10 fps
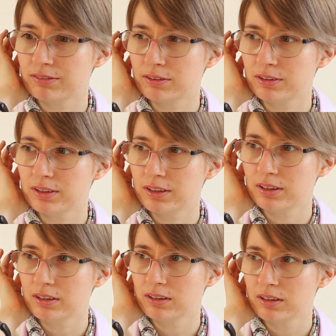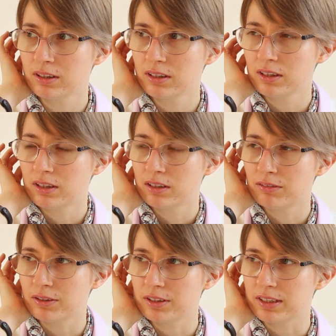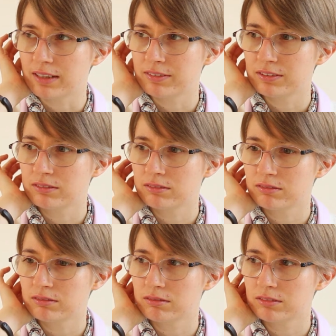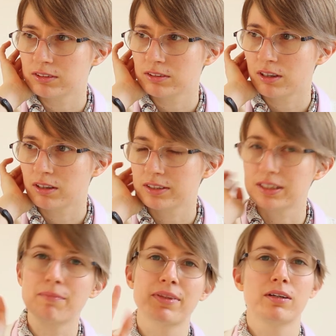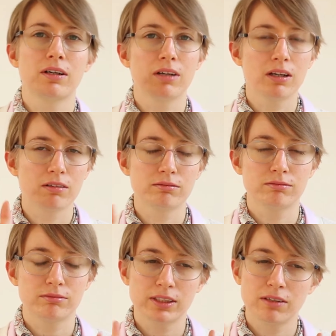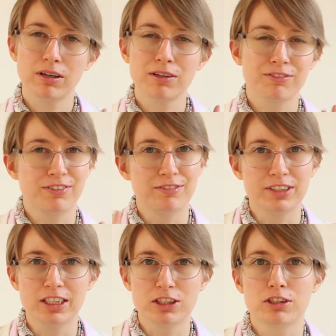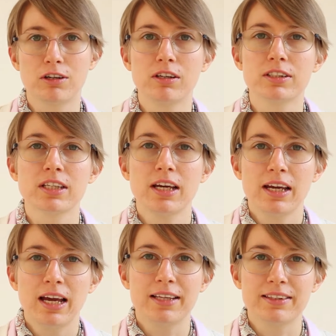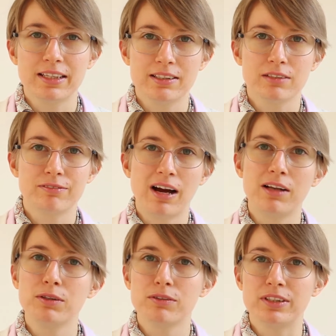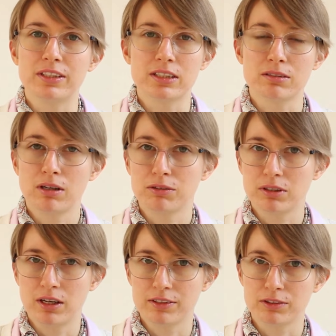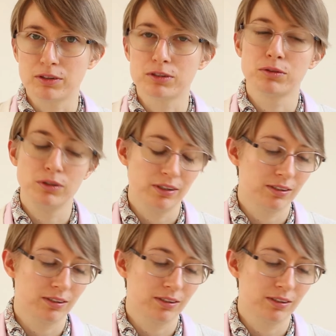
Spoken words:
$47, something around $50-ish, and then the value of it is around $100, so you